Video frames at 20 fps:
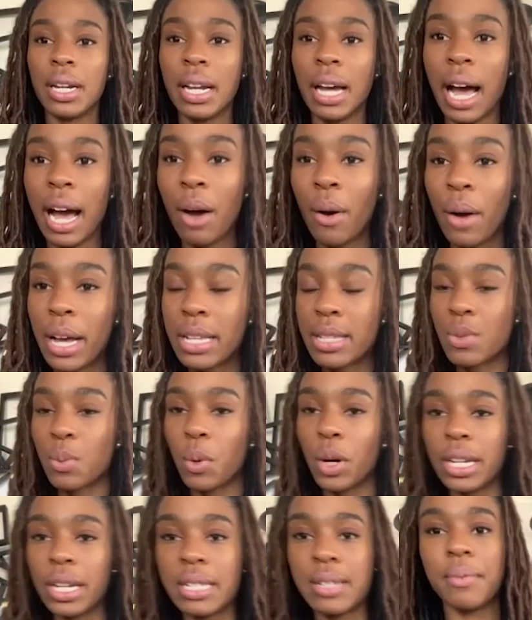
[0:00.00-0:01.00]
How has,
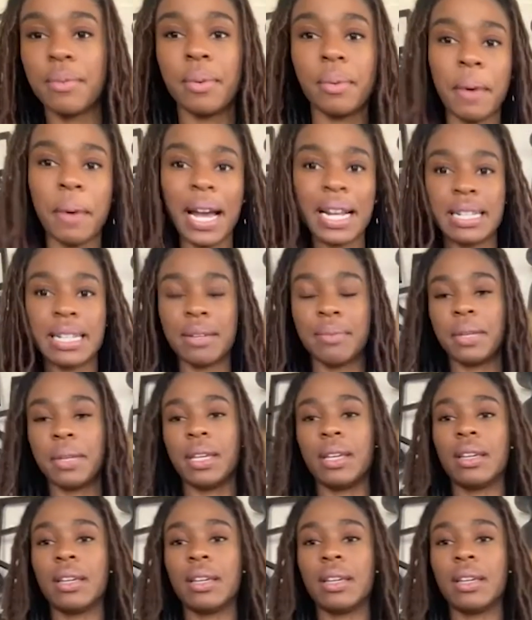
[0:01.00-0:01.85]
what has it impacted me?